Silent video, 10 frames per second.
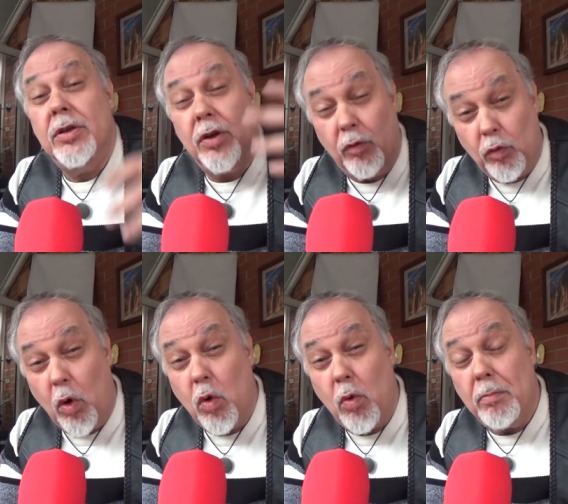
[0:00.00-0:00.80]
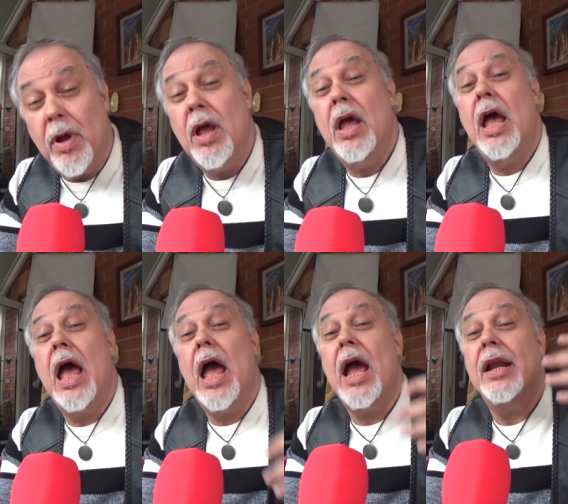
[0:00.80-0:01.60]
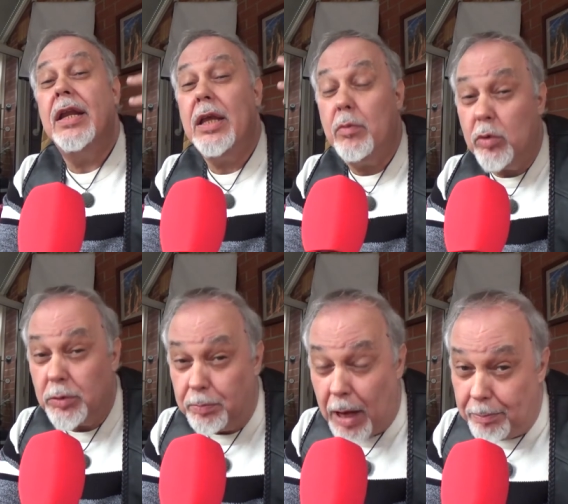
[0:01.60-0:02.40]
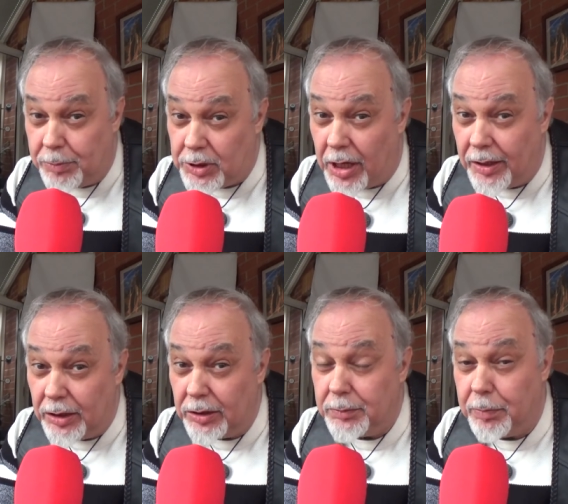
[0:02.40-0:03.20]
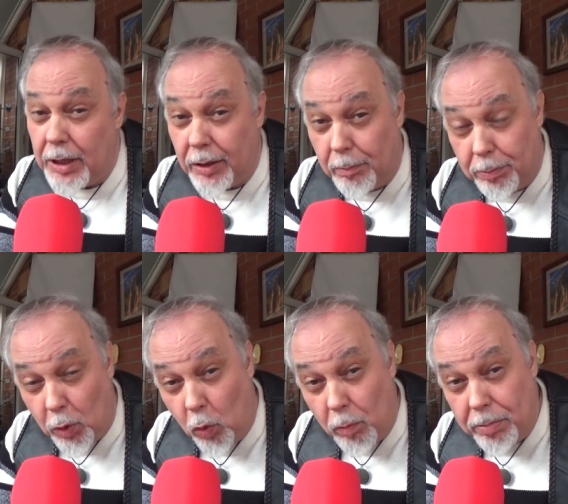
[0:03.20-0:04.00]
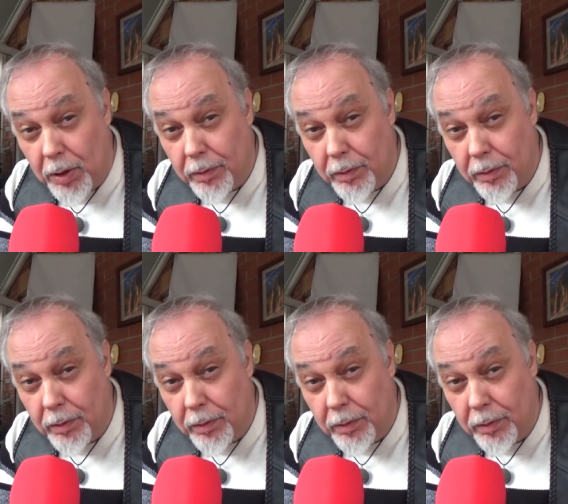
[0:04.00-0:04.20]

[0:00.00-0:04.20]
to Rome, and he was baptized by the Pope.